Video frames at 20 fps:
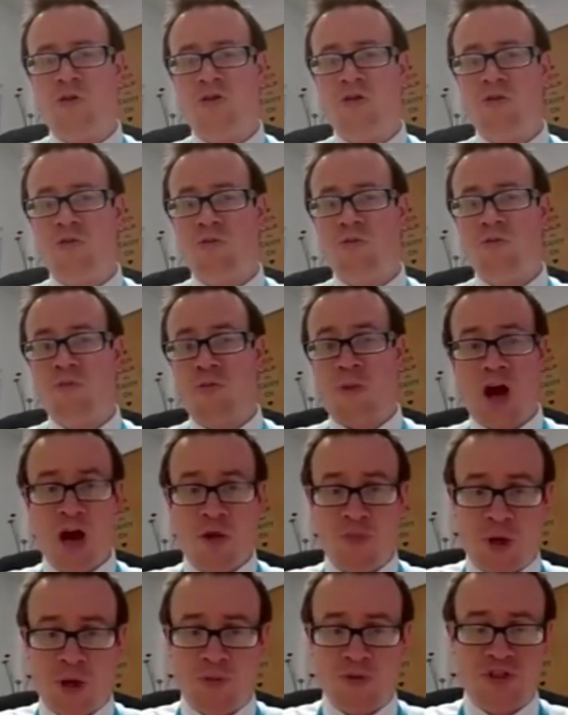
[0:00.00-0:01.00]
you
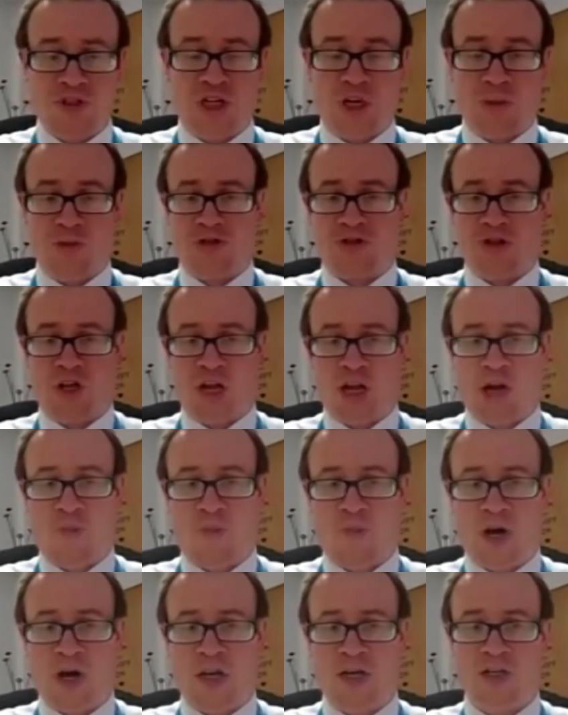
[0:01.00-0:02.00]
might be able to demonstrate that
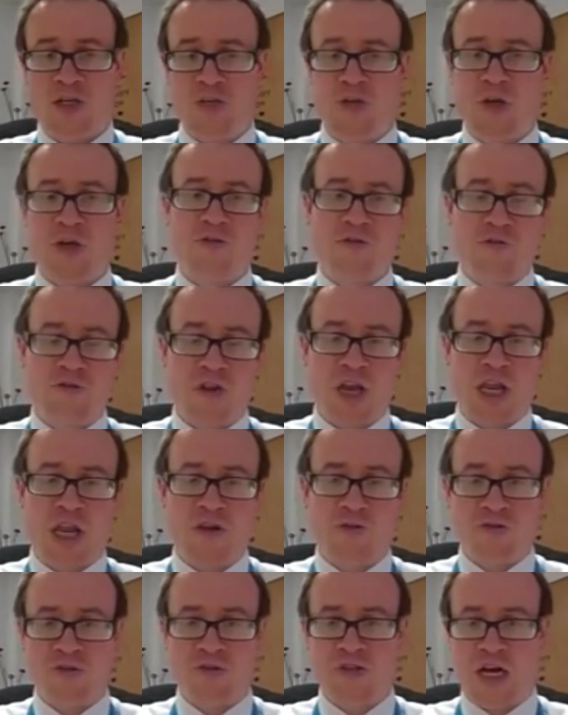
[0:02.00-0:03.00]
by doing the 3
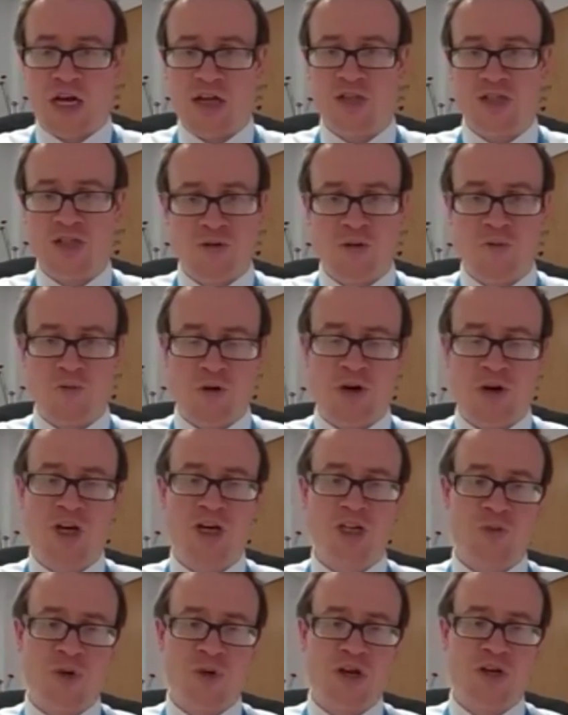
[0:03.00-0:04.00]
A-levels and doing work
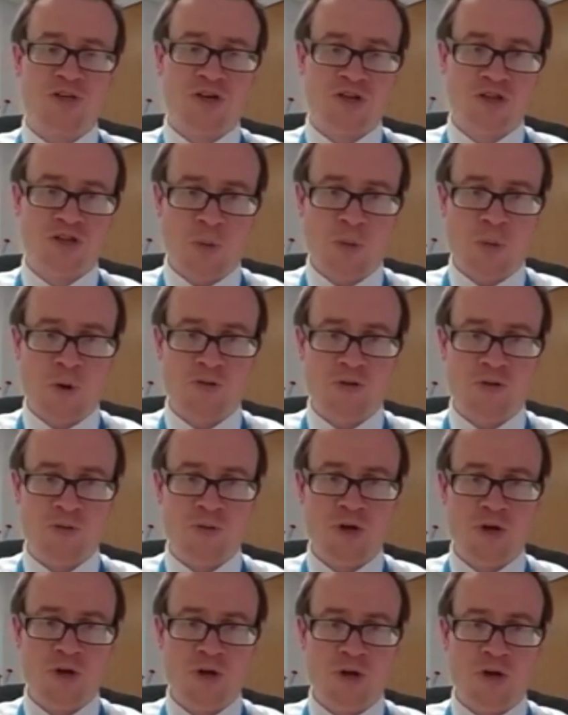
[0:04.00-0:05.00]
experience on top of them.